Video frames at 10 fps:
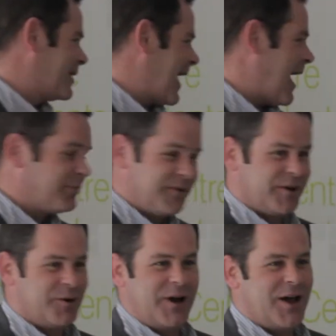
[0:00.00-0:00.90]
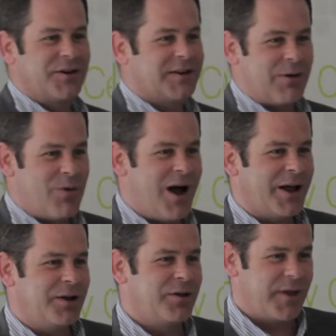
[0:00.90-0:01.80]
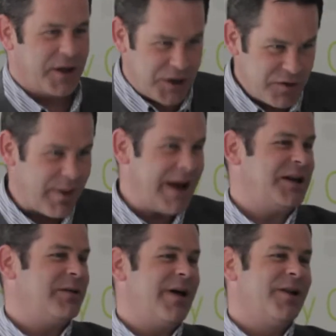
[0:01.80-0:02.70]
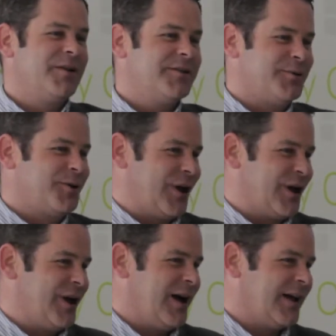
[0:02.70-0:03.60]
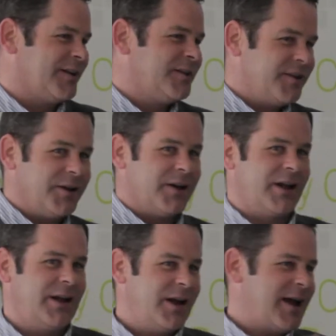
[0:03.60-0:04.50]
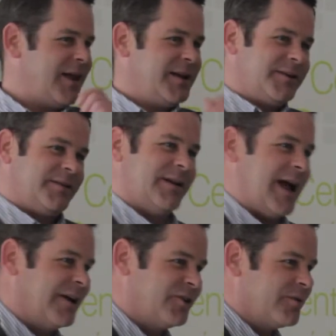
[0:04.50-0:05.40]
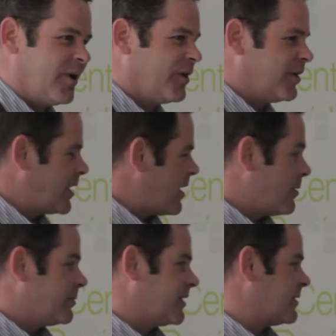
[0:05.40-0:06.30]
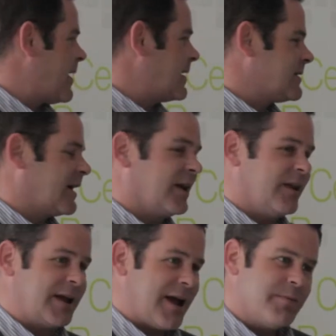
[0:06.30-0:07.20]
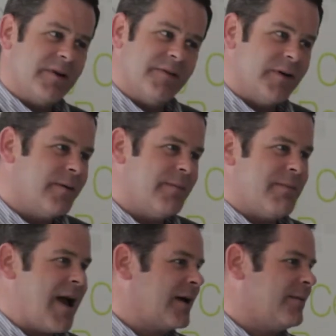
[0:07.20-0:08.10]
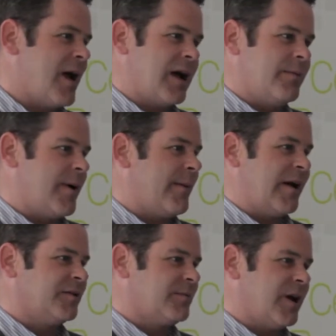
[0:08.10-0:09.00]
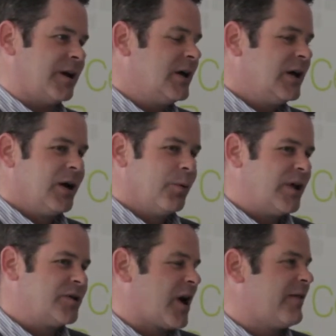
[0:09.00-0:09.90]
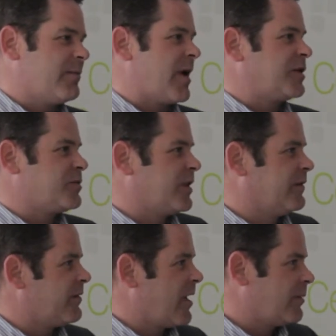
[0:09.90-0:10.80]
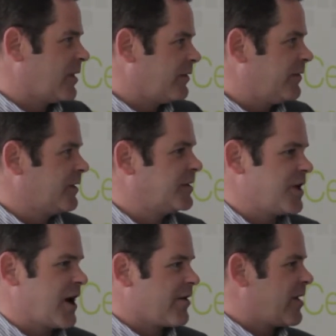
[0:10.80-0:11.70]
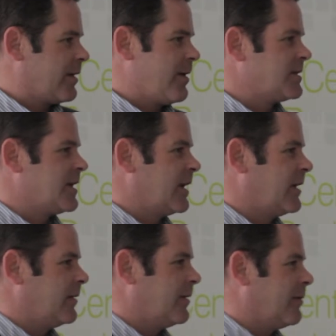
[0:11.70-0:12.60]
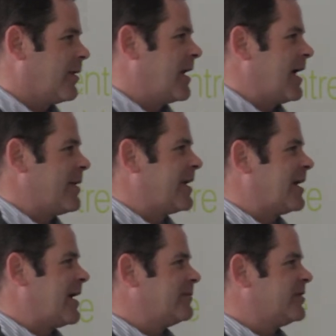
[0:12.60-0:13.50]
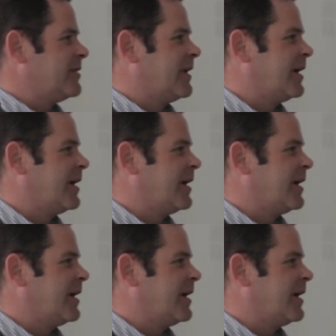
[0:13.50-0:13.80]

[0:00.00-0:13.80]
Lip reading: can absolutely understand why. You think you've paid your bills all year, and suddenly you get this extra one that no one was expecting, and they can be for mega amounts of money. Yeah. We took over the management of a development on the 1st of January, and I won't name any names.